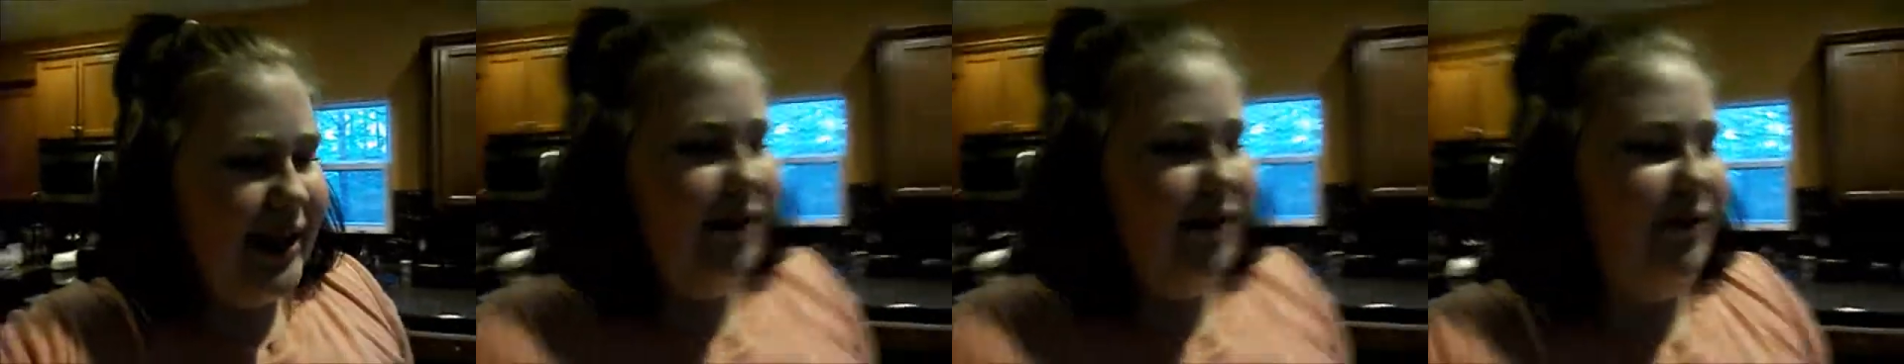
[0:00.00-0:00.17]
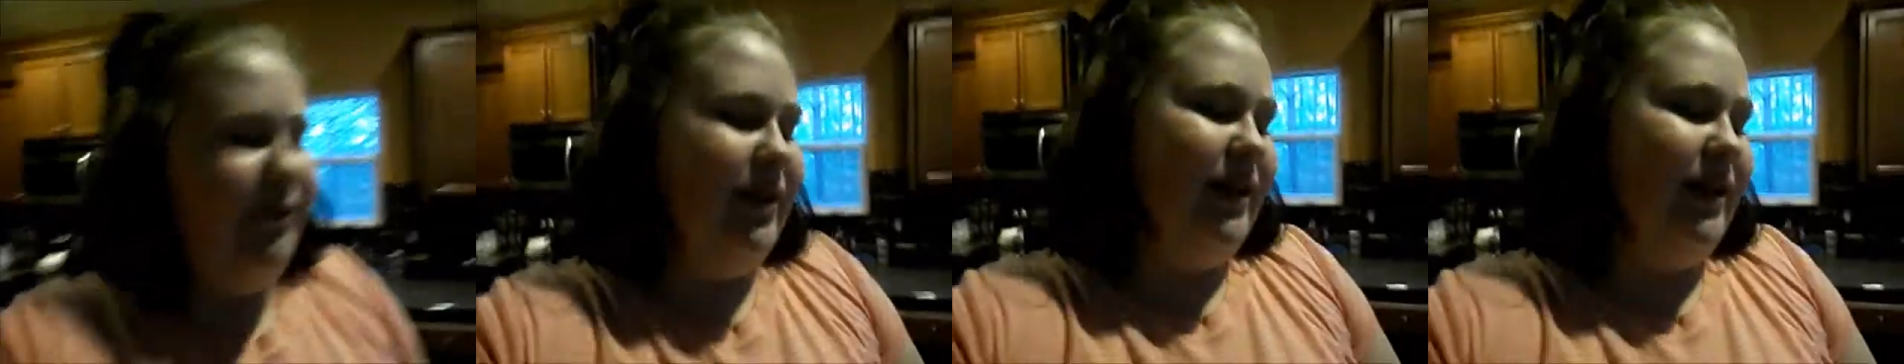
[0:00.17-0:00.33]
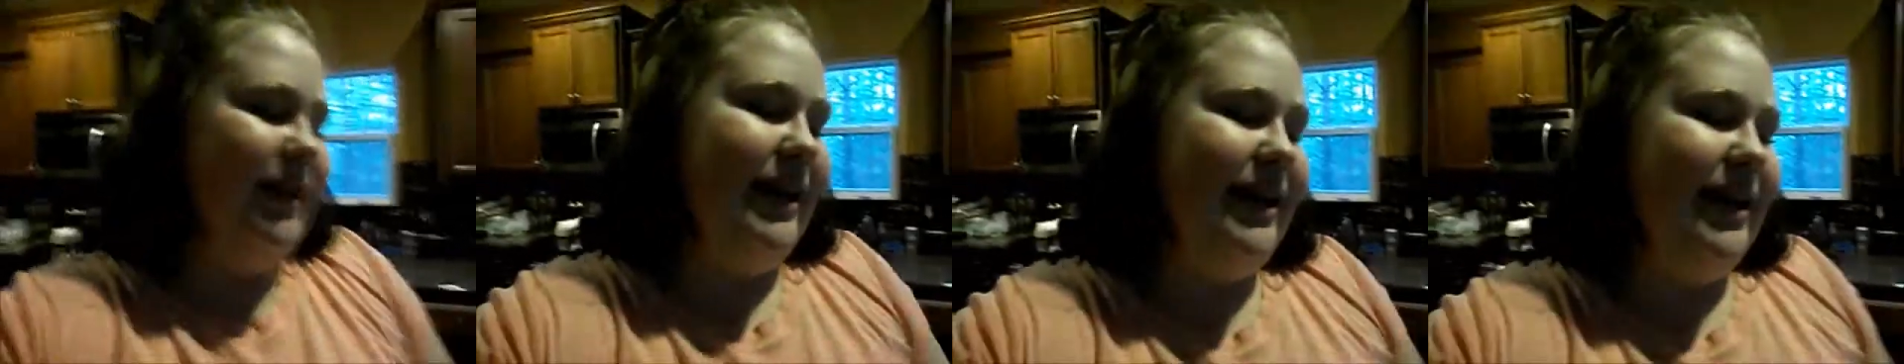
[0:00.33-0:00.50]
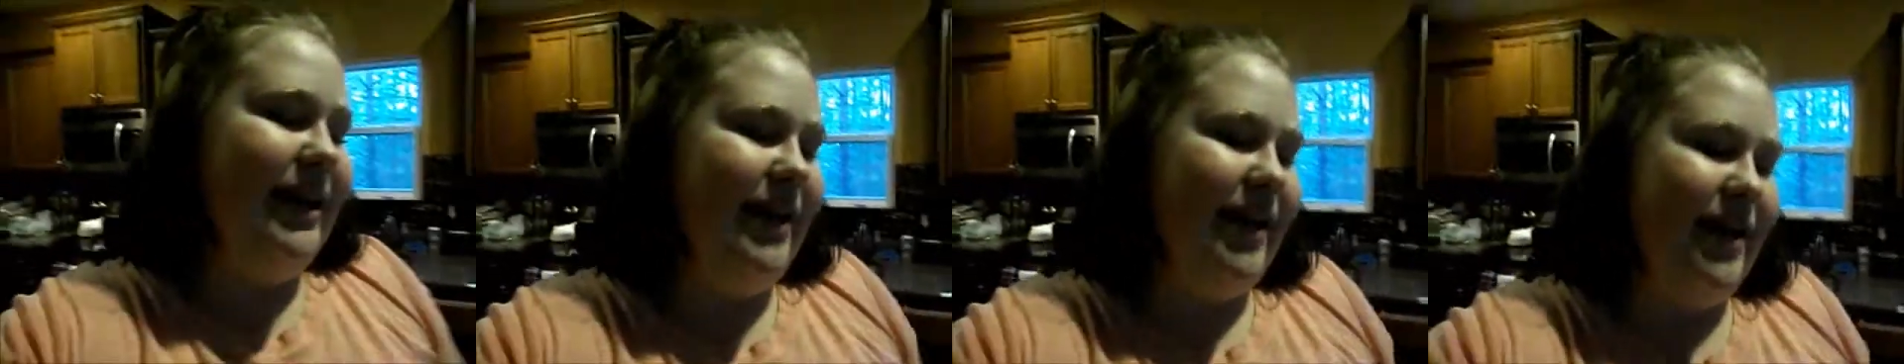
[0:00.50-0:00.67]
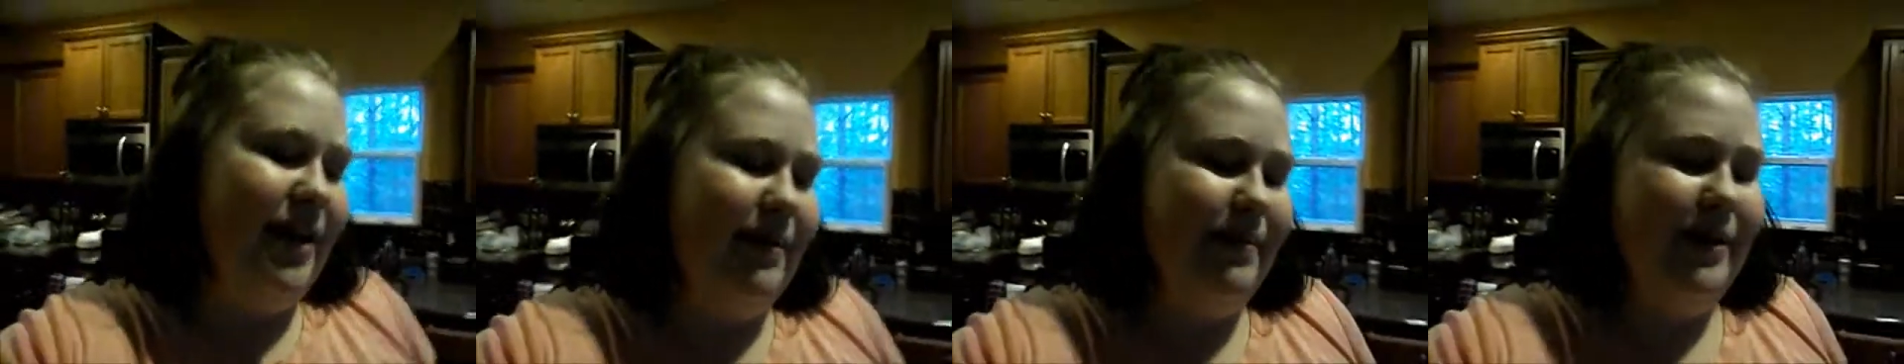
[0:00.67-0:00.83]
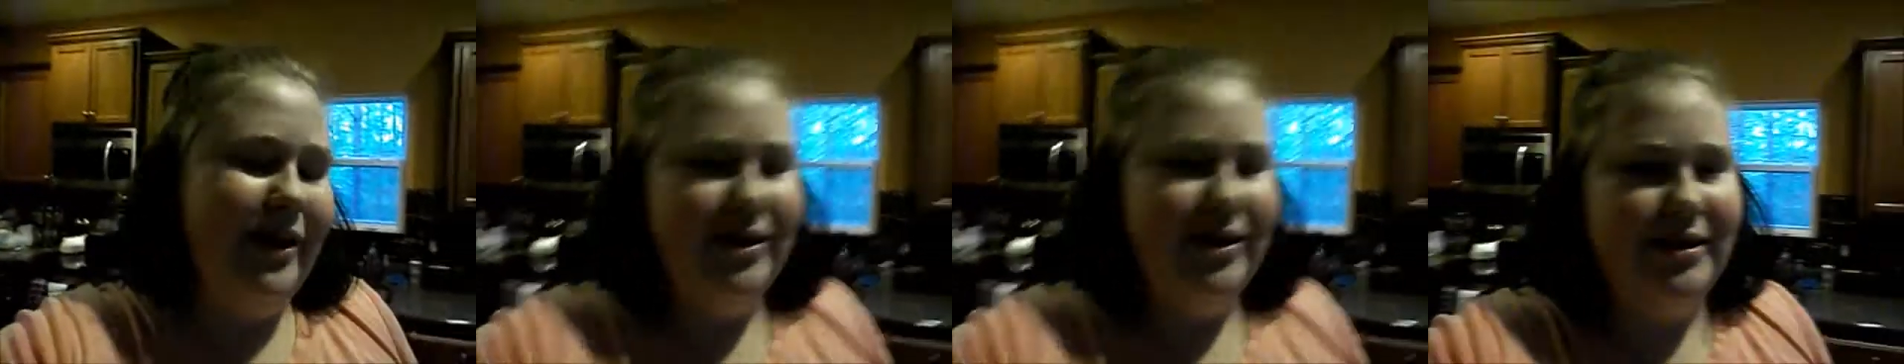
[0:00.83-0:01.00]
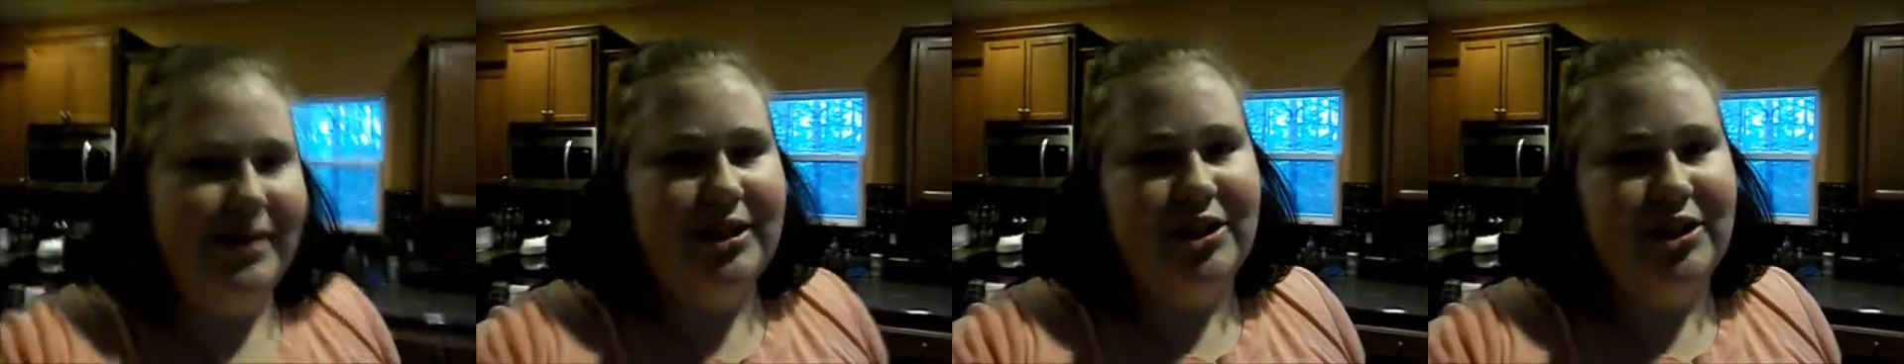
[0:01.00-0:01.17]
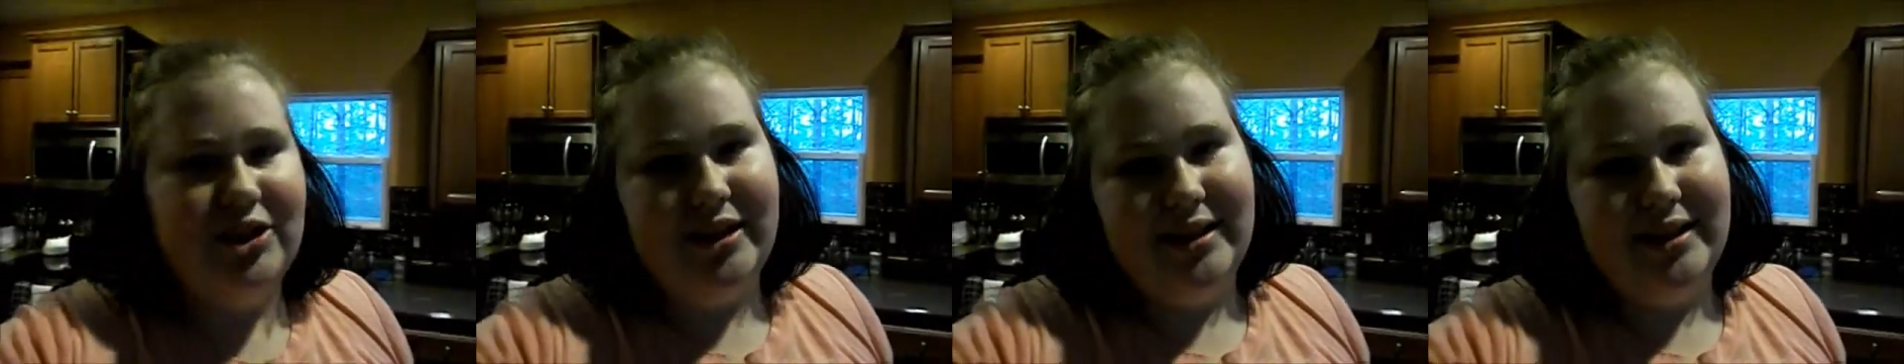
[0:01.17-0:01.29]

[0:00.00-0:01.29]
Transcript: over like another person.